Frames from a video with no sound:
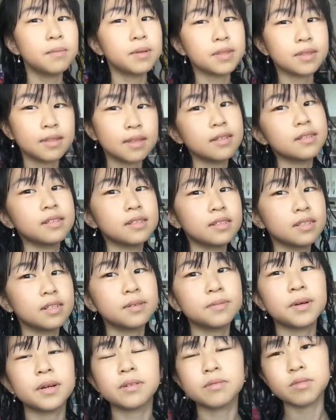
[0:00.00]
but this is
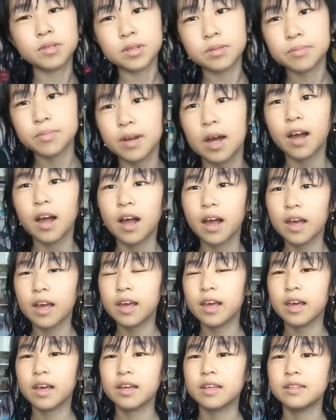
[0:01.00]
still my room
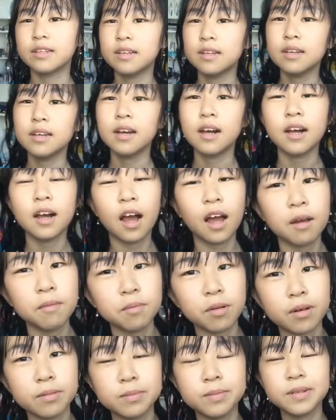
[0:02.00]
and
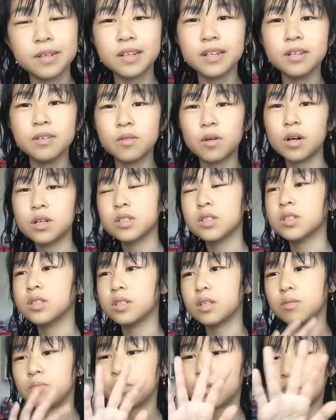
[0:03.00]
I'm probably gonna watch
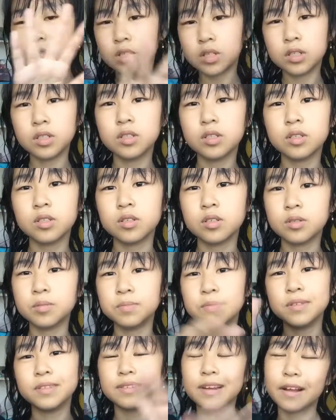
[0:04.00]
some
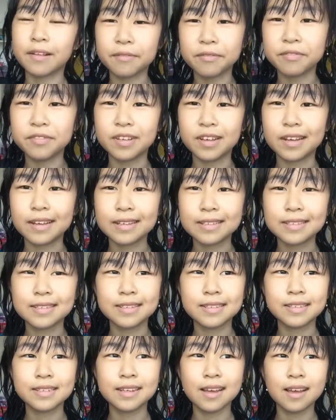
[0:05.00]
YouTube,
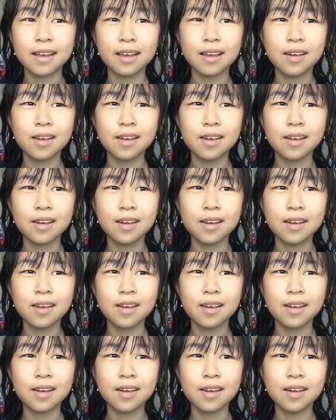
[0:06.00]
Netflix,